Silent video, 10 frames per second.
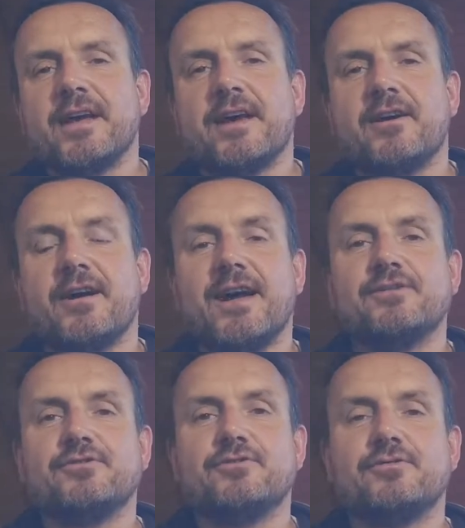air
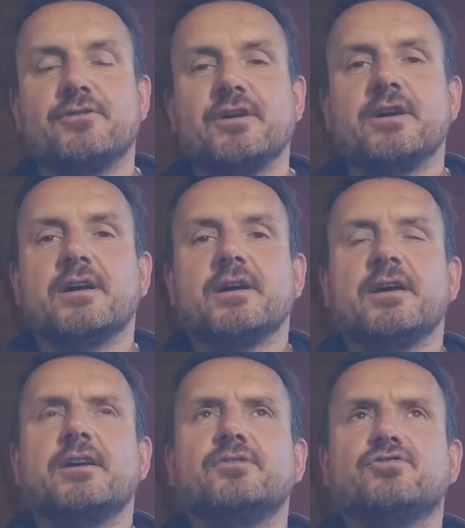and you
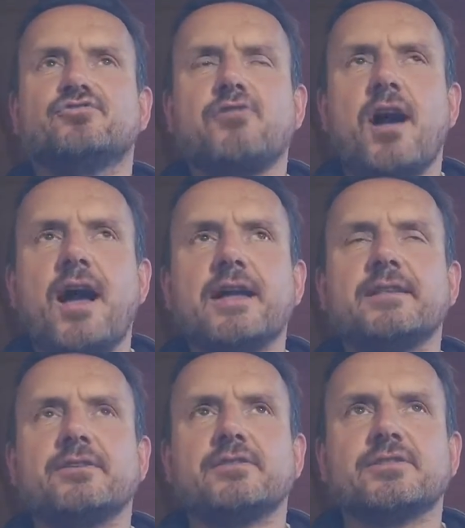try
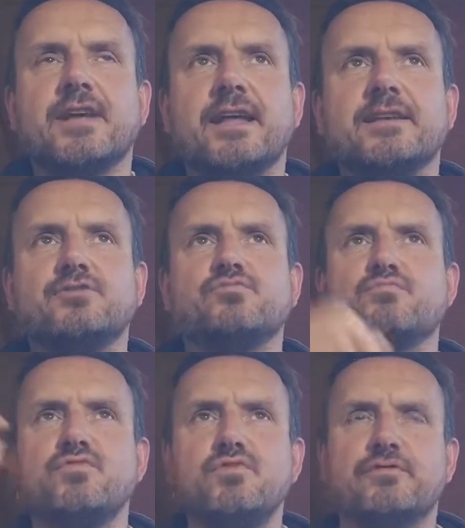and understand it, you
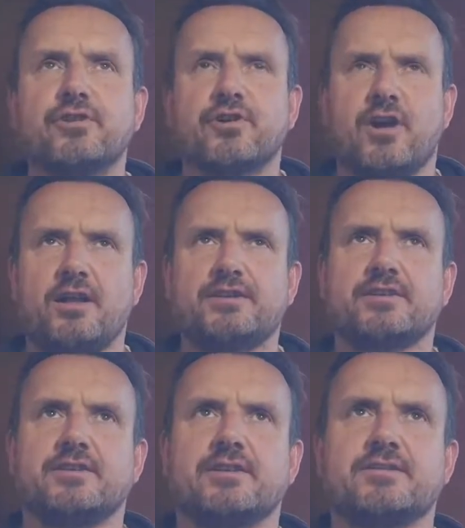move your
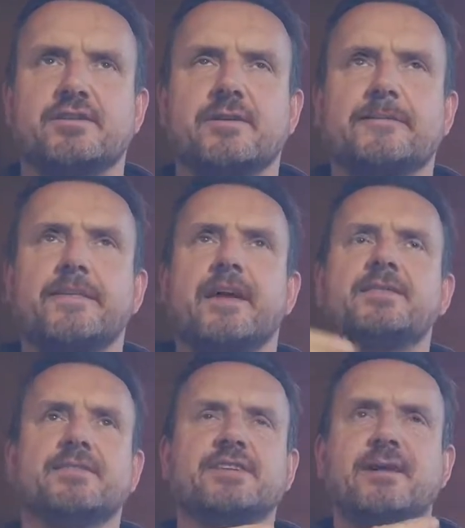consciousness in
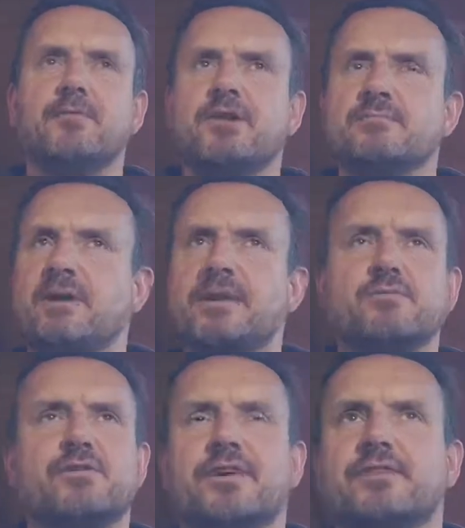the same way you might
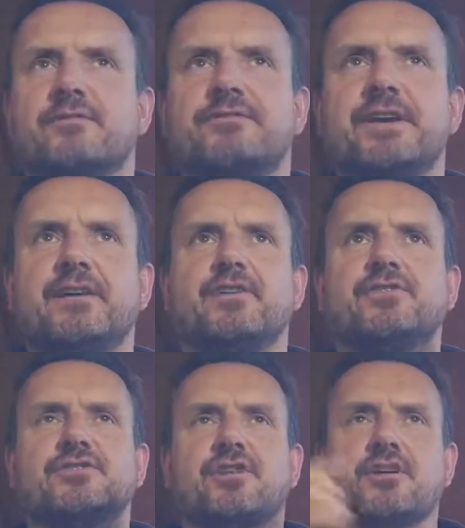move it into your finger.
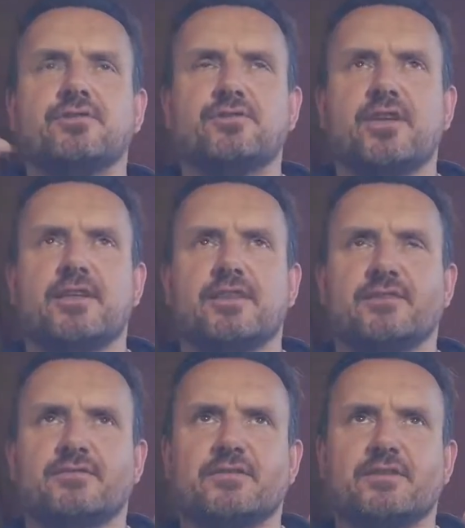You start looking at
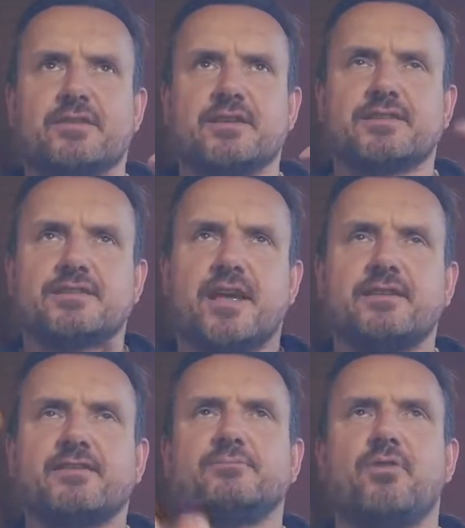this
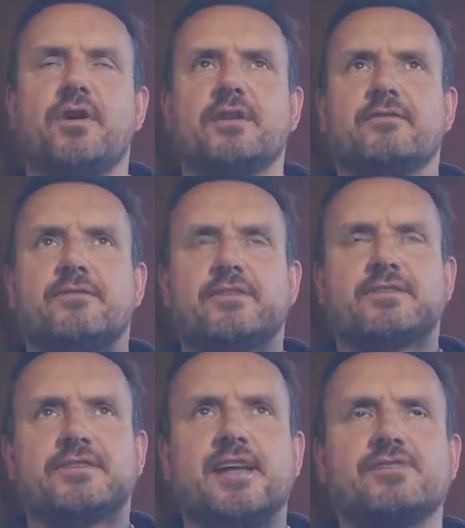center point of the
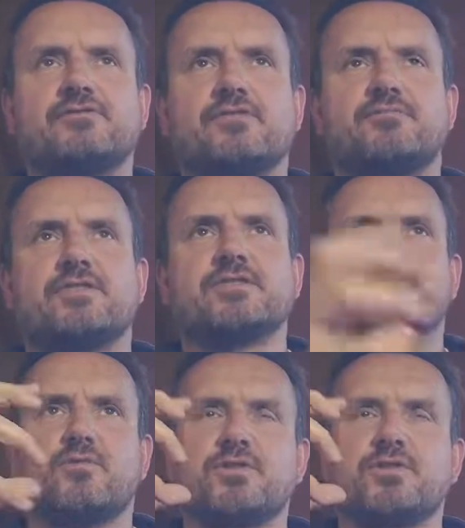sensory prism where